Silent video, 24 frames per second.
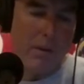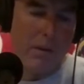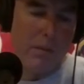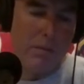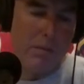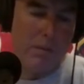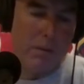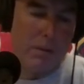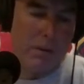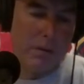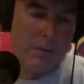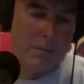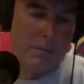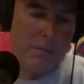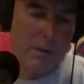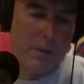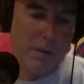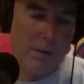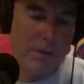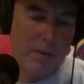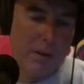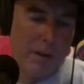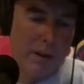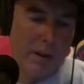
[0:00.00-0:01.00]
we'll
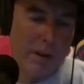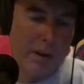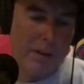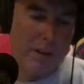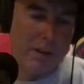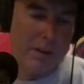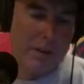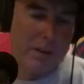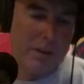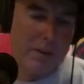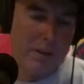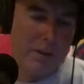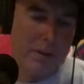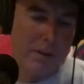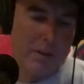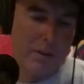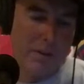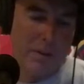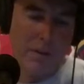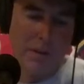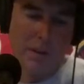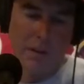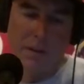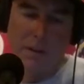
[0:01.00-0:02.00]
move on
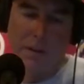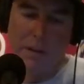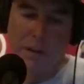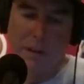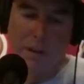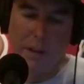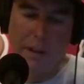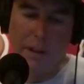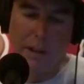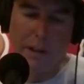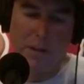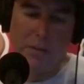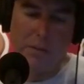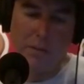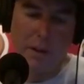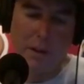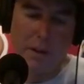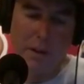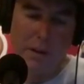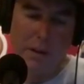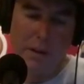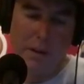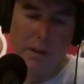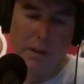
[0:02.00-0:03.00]
to the next one.
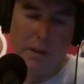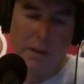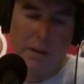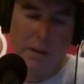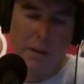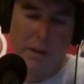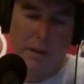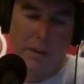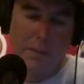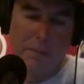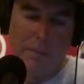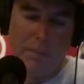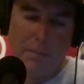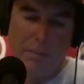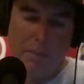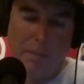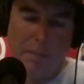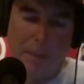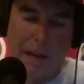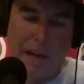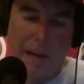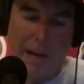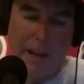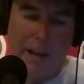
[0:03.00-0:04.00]

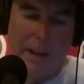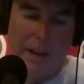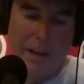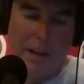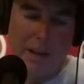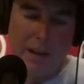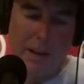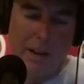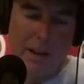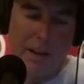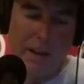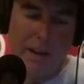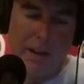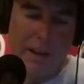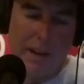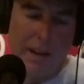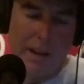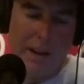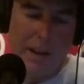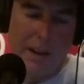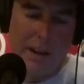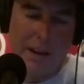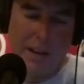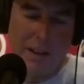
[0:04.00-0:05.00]
Bad
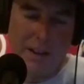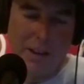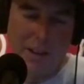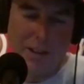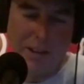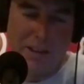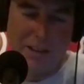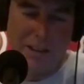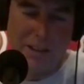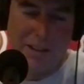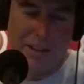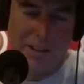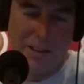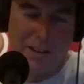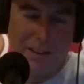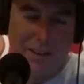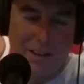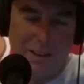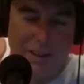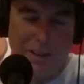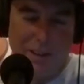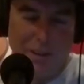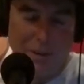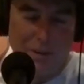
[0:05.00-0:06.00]
connection.
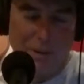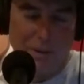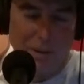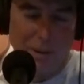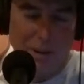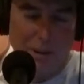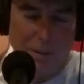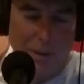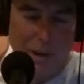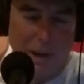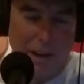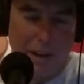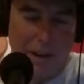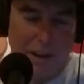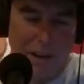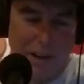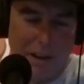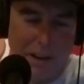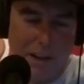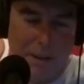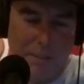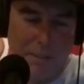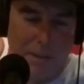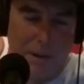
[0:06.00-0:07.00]
The only way I could
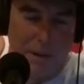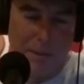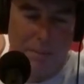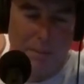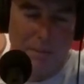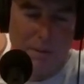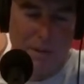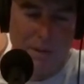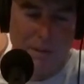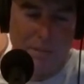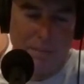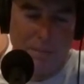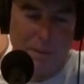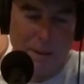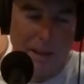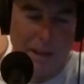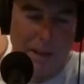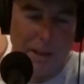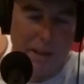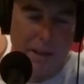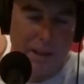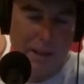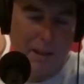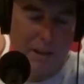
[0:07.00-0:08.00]
keep up was
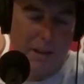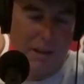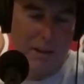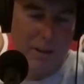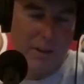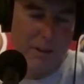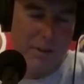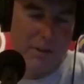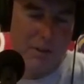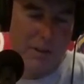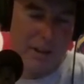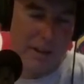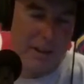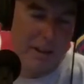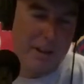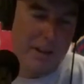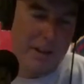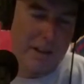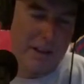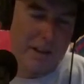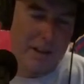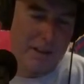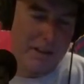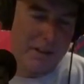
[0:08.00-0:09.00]
by... Oh, you're drinking
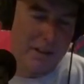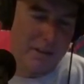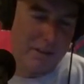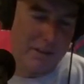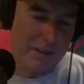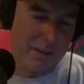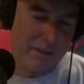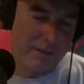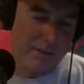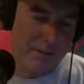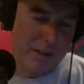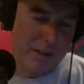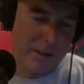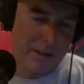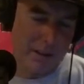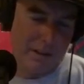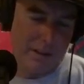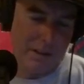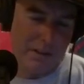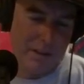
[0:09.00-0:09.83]
tequila too. Good for you.